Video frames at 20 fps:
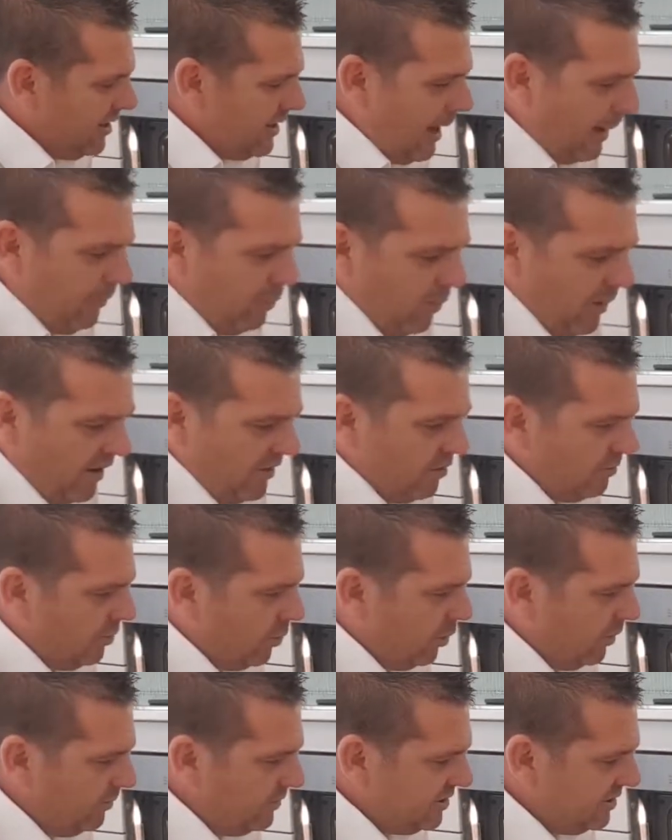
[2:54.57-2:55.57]
Couple other
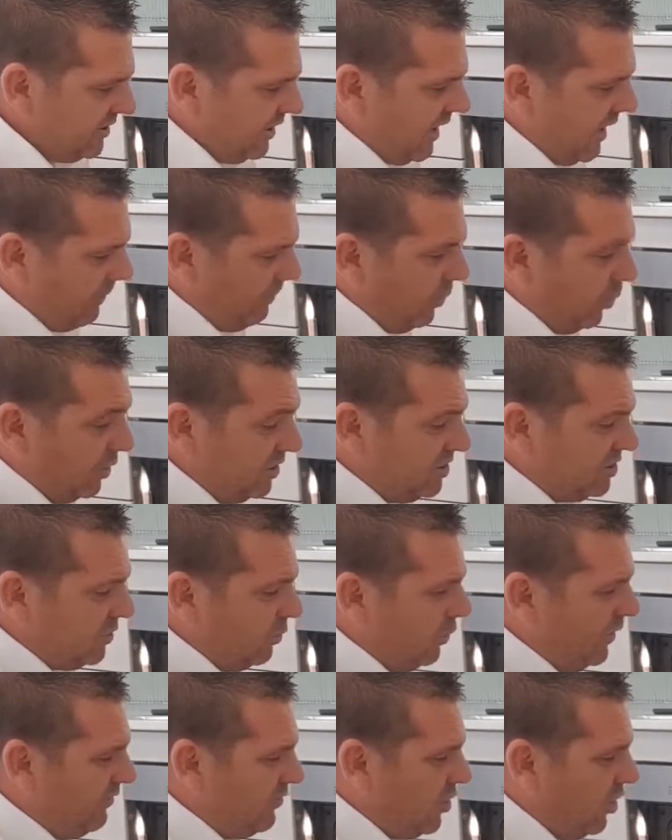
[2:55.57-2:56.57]
points
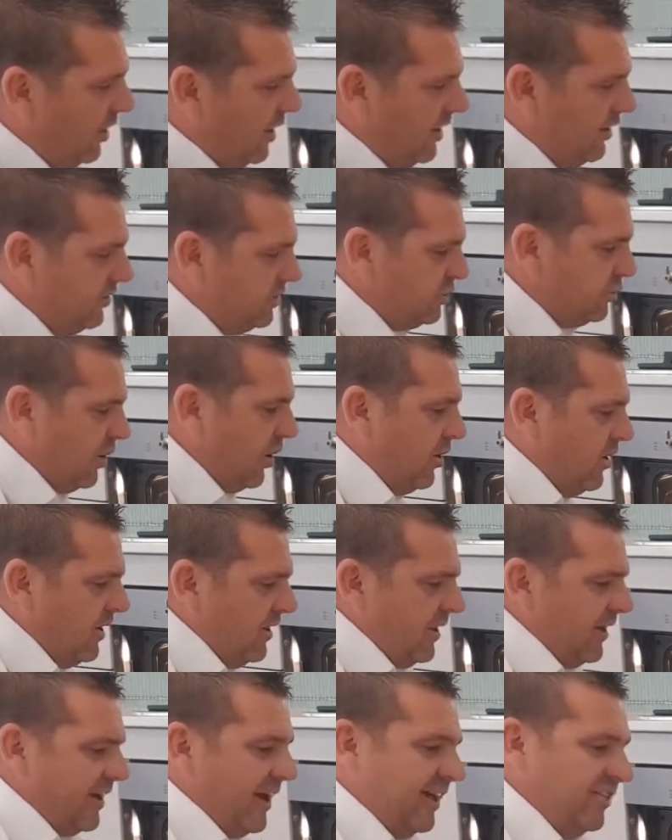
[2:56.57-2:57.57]
that we've got here as well.
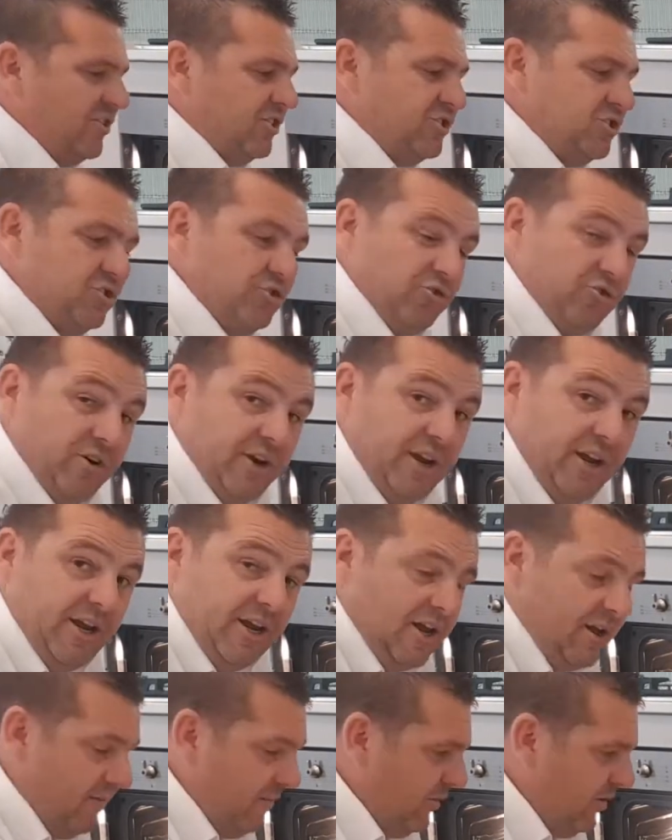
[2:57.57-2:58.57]
Okay, there's
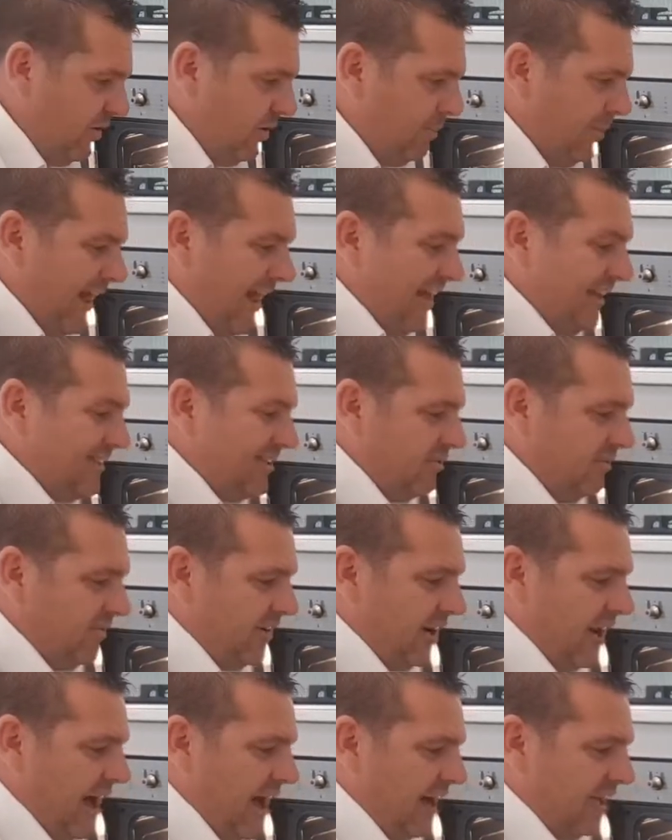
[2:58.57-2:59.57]
3 blades
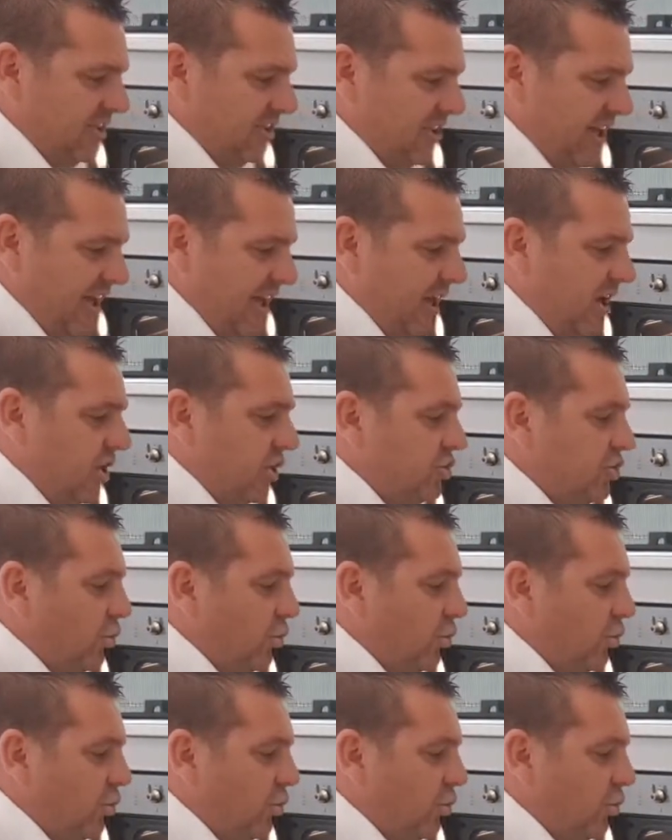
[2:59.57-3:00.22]
of glass here.